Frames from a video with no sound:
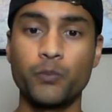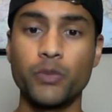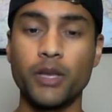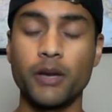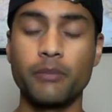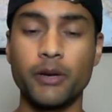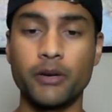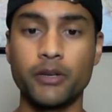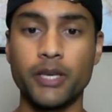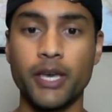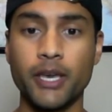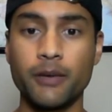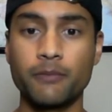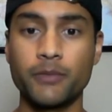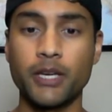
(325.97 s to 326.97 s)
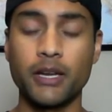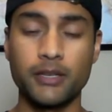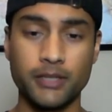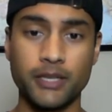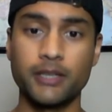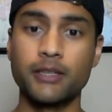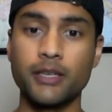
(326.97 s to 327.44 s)
about Cam kind of
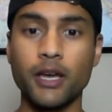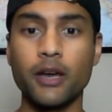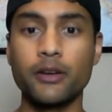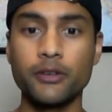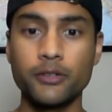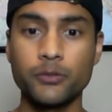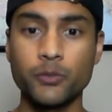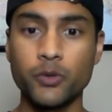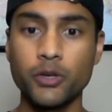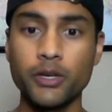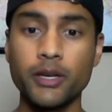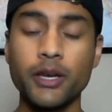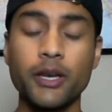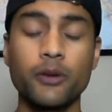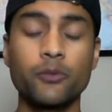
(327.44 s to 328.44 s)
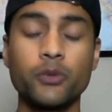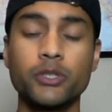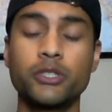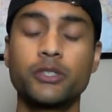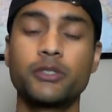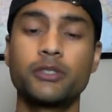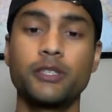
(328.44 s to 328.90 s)
taking the unders more,
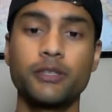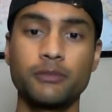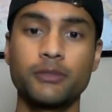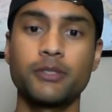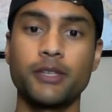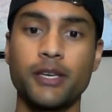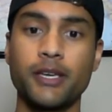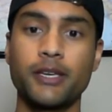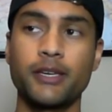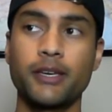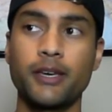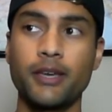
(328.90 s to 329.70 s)
which seems like